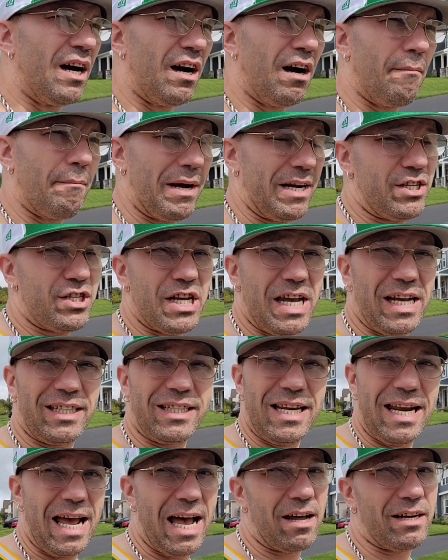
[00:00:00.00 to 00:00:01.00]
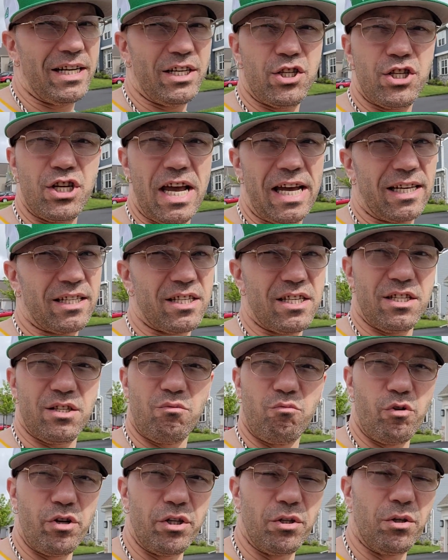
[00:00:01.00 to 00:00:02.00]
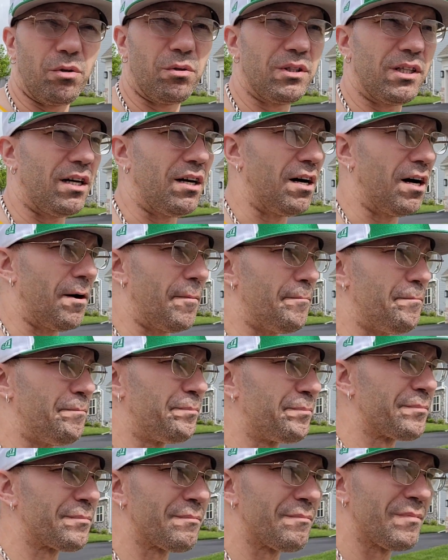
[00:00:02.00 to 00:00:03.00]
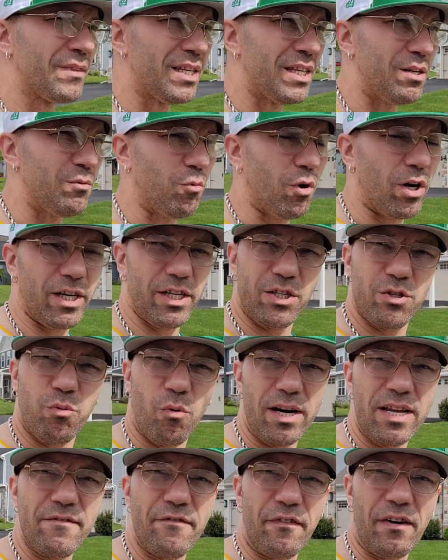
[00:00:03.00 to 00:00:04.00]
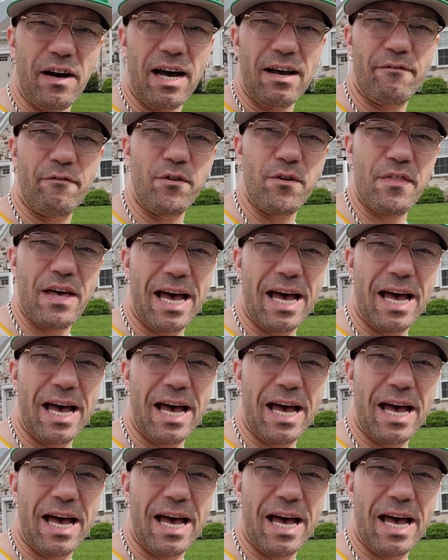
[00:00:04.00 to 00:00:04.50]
Um, I checked it out. It checks. It's real. Um, he wanted 25 for